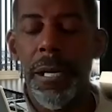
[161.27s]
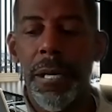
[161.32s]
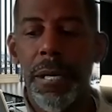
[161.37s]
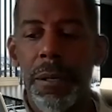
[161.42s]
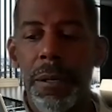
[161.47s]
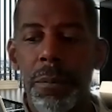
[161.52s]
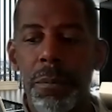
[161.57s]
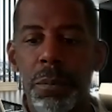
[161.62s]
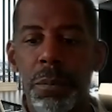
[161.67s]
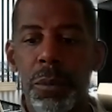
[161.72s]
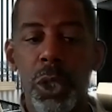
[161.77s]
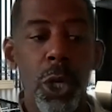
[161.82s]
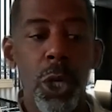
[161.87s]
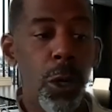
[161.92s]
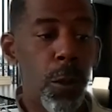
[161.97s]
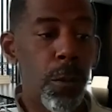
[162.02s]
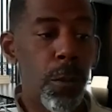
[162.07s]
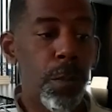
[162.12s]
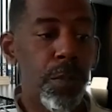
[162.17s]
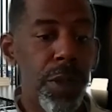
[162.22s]
Um,
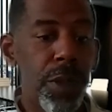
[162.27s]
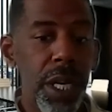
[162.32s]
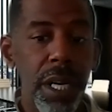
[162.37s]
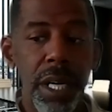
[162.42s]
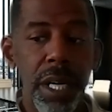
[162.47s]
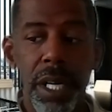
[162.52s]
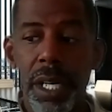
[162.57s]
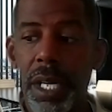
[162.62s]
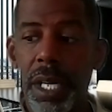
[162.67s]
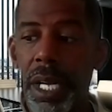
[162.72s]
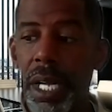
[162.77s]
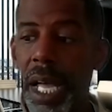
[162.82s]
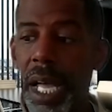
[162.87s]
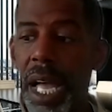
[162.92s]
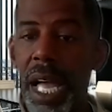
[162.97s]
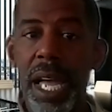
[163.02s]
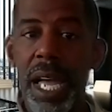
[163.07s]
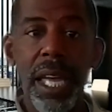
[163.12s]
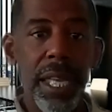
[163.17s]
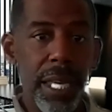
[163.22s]
so uh,
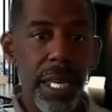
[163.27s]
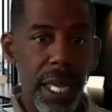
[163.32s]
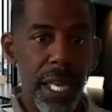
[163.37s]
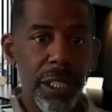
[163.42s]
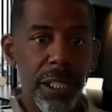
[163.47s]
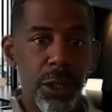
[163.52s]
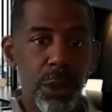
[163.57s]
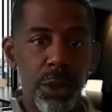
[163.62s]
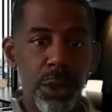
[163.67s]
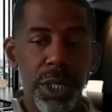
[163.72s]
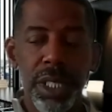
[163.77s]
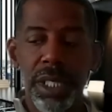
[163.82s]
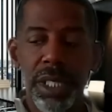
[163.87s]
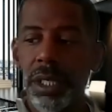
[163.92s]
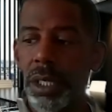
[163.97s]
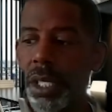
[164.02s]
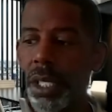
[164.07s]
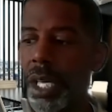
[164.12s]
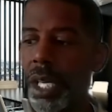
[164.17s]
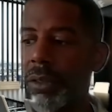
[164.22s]
I
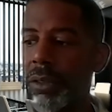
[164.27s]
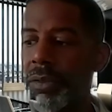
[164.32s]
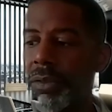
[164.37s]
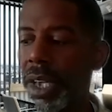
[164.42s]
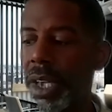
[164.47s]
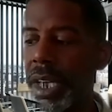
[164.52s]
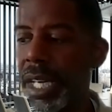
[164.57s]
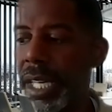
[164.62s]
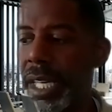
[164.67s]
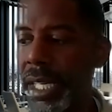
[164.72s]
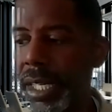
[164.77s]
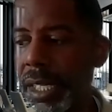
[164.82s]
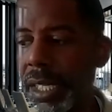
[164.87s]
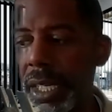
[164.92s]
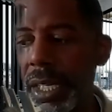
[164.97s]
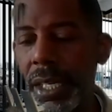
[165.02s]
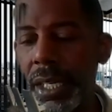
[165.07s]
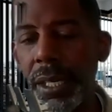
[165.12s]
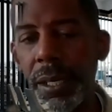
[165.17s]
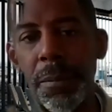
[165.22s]
actually started
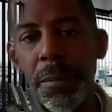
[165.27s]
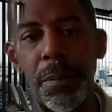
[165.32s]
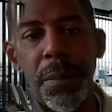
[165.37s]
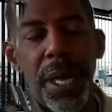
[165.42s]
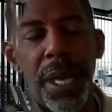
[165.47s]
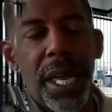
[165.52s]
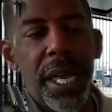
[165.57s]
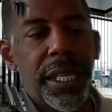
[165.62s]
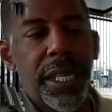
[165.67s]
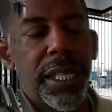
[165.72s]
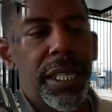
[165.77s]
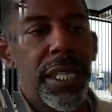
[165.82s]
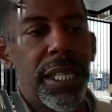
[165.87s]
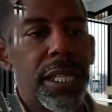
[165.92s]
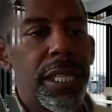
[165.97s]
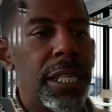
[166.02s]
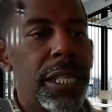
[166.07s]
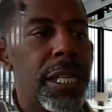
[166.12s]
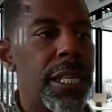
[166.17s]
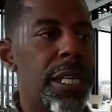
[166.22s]
flying back
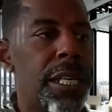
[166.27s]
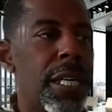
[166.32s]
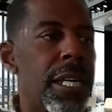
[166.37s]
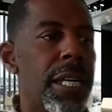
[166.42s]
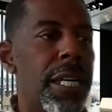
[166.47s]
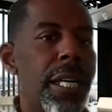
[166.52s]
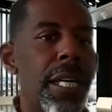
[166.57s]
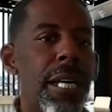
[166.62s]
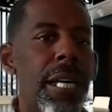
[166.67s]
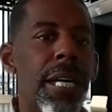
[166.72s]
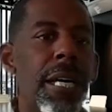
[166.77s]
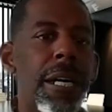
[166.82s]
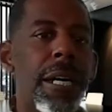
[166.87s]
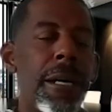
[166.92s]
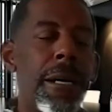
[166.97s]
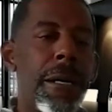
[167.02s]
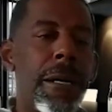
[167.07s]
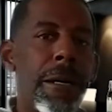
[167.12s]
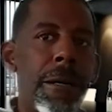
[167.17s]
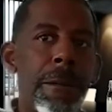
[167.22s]
in
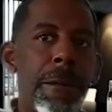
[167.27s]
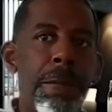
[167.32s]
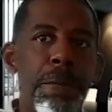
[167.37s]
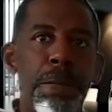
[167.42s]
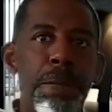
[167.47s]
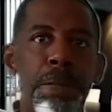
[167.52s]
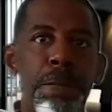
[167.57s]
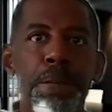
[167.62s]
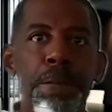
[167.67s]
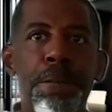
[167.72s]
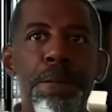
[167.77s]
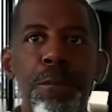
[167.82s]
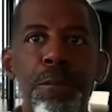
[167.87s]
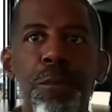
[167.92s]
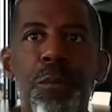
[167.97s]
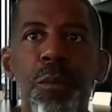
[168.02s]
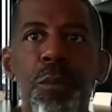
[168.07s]
um,